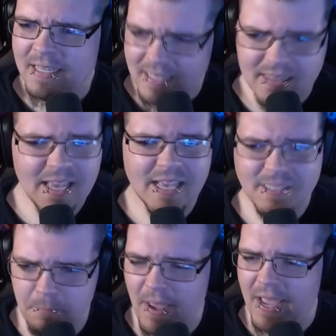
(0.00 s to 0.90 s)
This
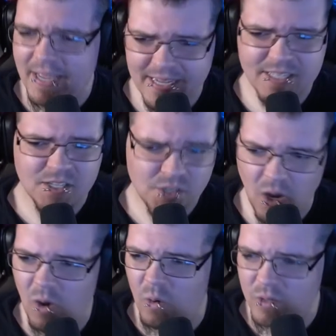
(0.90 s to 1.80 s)
band is
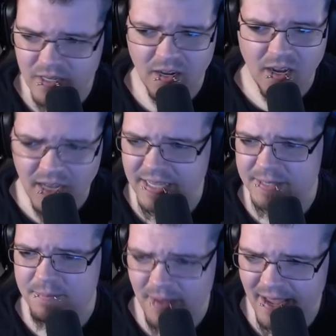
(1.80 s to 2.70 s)
so good,
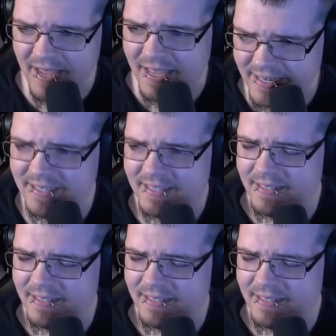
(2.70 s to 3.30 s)
man!